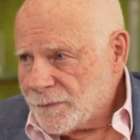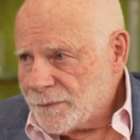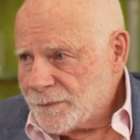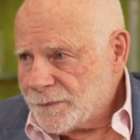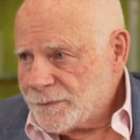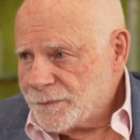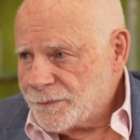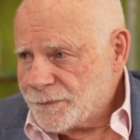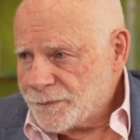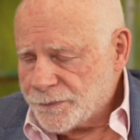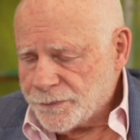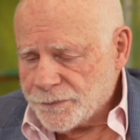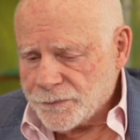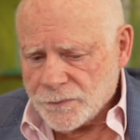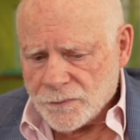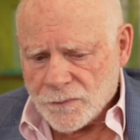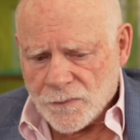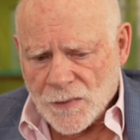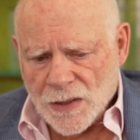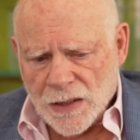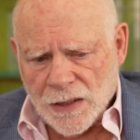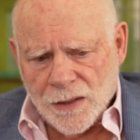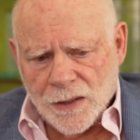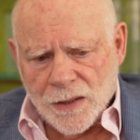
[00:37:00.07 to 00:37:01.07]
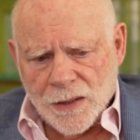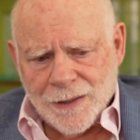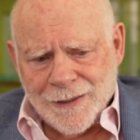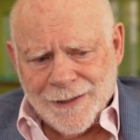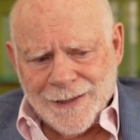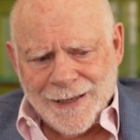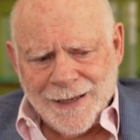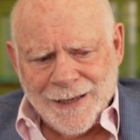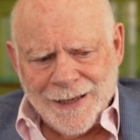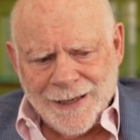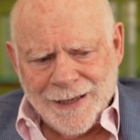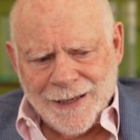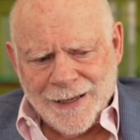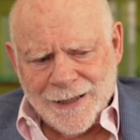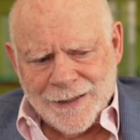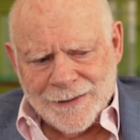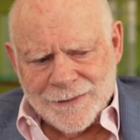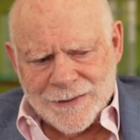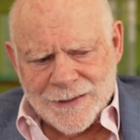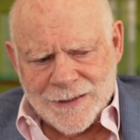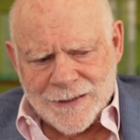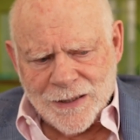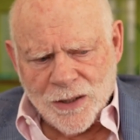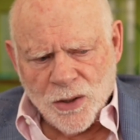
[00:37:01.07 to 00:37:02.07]
Right.
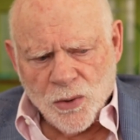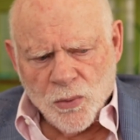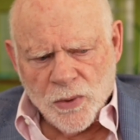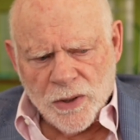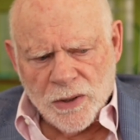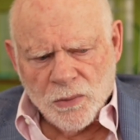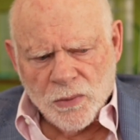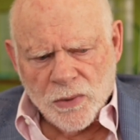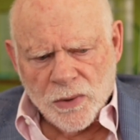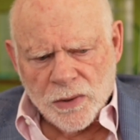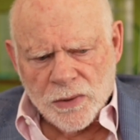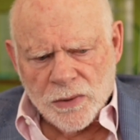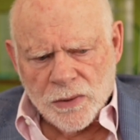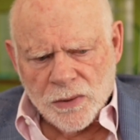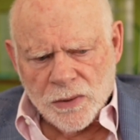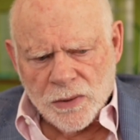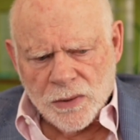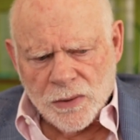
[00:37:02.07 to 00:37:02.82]
And so we were